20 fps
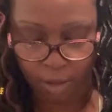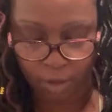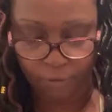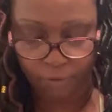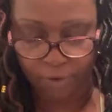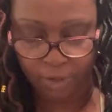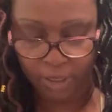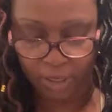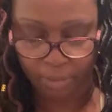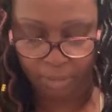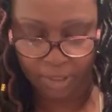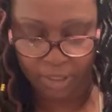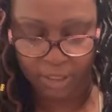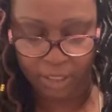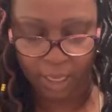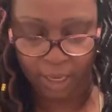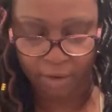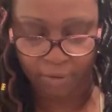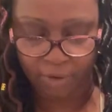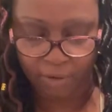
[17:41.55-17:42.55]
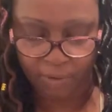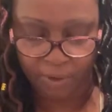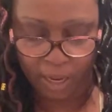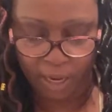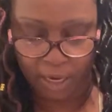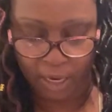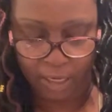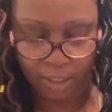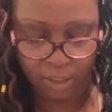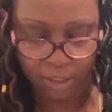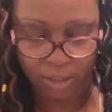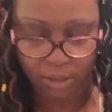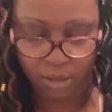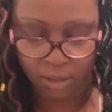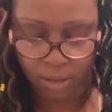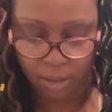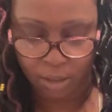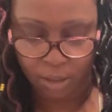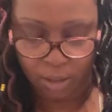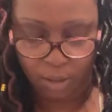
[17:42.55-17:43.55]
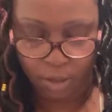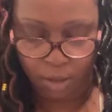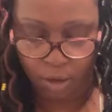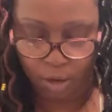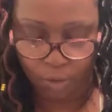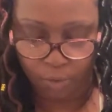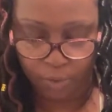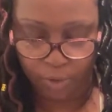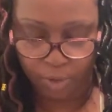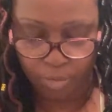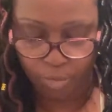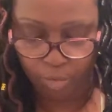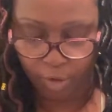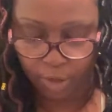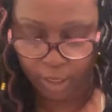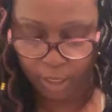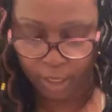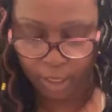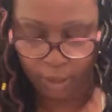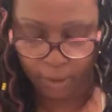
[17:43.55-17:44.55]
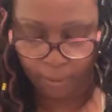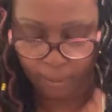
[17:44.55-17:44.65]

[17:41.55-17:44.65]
If it can be saved, if not, I just reprint it.